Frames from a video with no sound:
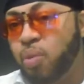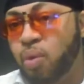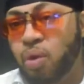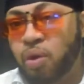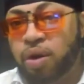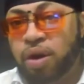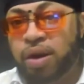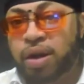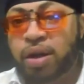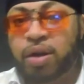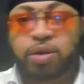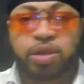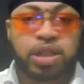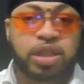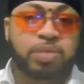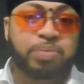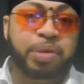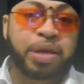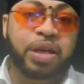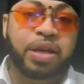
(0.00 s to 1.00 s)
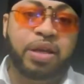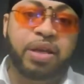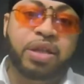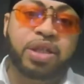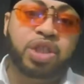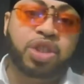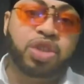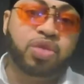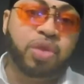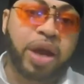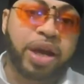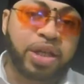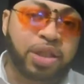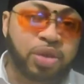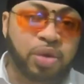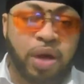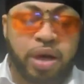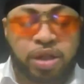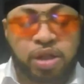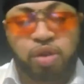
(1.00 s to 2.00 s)
warning. It'll just be strike,
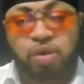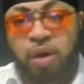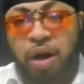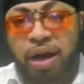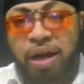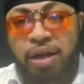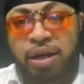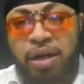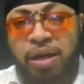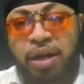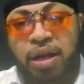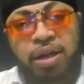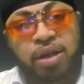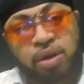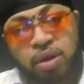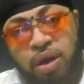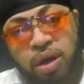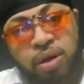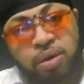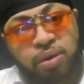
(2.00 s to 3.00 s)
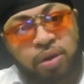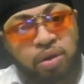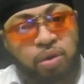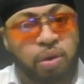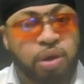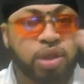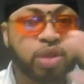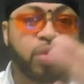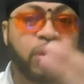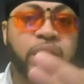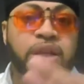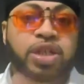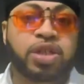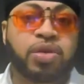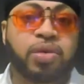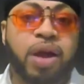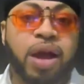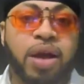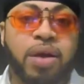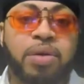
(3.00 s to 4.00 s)
strike, strike, and then you know the three strikes
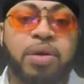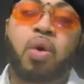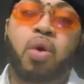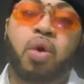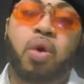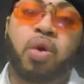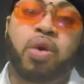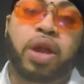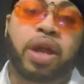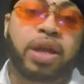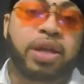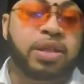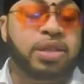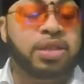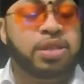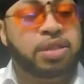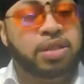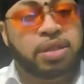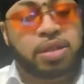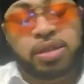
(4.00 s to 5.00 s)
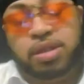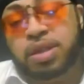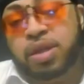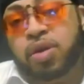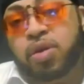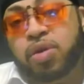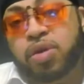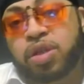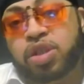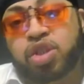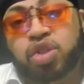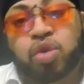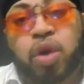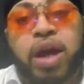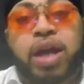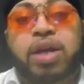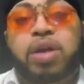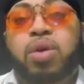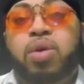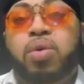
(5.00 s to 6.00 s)
you're out, or they can consider to
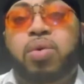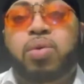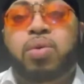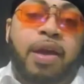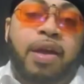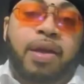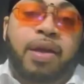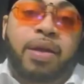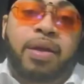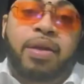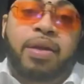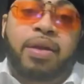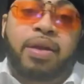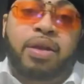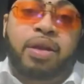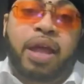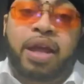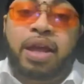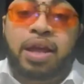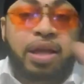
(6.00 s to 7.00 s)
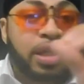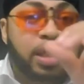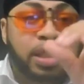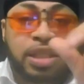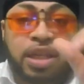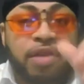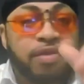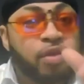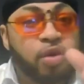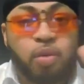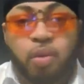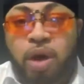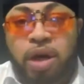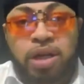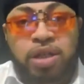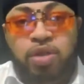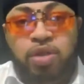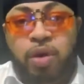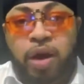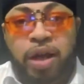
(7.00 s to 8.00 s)
strike you, and they can just give you
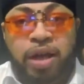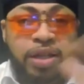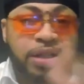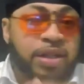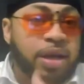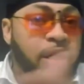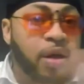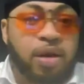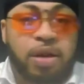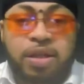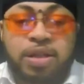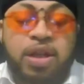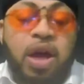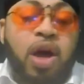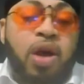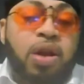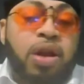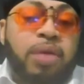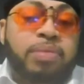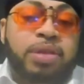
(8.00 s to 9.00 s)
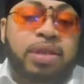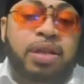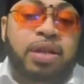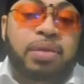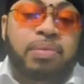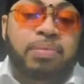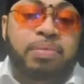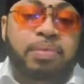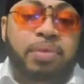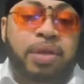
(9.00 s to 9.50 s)
one strike. It's all it's all up to them.